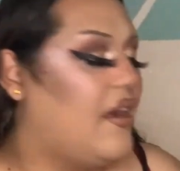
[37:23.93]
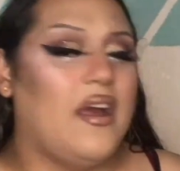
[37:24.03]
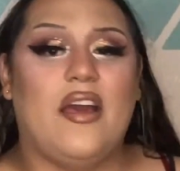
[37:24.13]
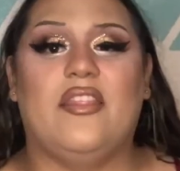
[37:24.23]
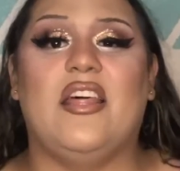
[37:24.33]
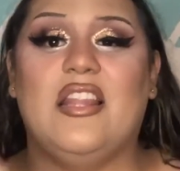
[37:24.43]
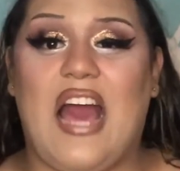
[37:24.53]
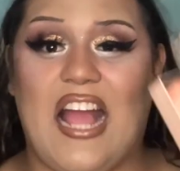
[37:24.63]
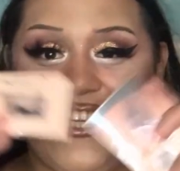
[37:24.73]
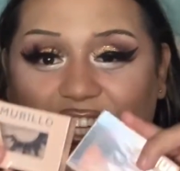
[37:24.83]
The
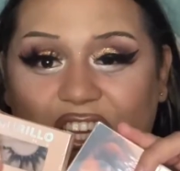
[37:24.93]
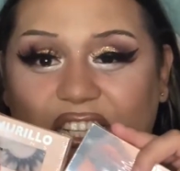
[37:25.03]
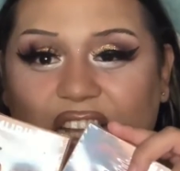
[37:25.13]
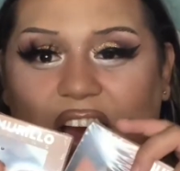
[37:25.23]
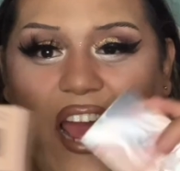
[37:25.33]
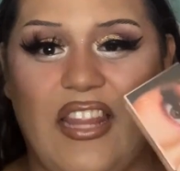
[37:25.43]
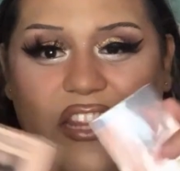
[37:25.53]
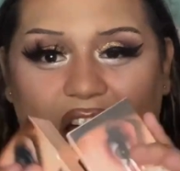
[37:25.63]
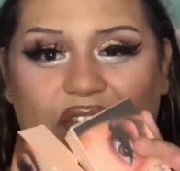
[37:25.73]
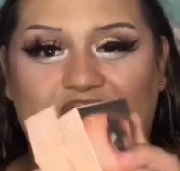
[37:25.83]
lashes, I
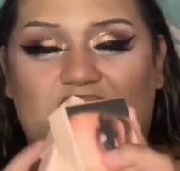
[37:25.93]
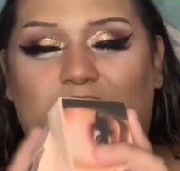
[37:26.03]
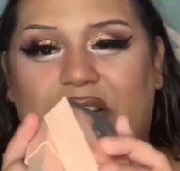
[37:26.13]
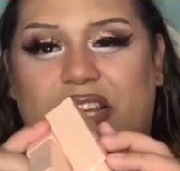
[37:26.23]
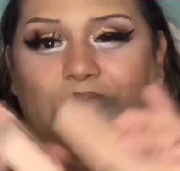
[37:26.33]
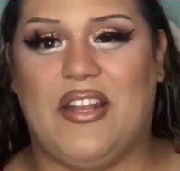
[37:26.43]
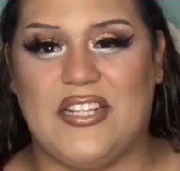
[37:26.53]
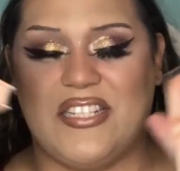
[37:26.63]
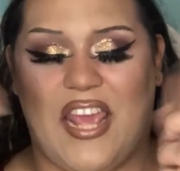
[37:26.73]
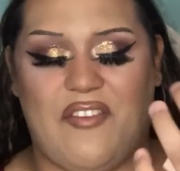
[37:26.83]
love. These are the ones I'm gonna
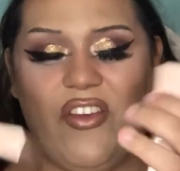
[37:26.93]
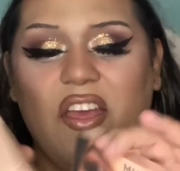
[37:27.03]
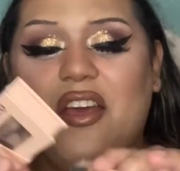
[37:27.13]
save.